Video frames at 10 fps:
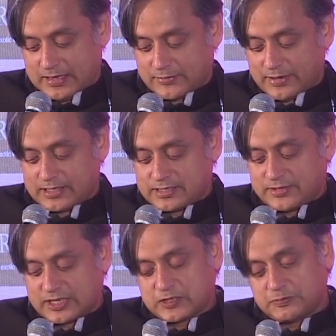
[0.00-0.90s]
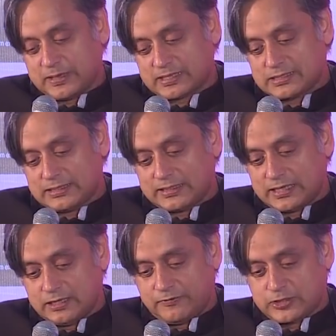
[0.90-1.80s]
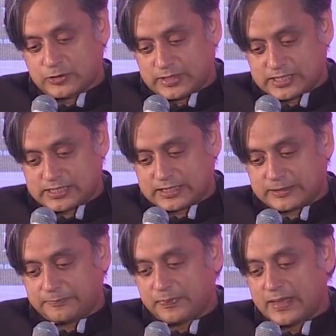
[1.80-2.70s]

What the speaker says: A religion that is personal and individualistic,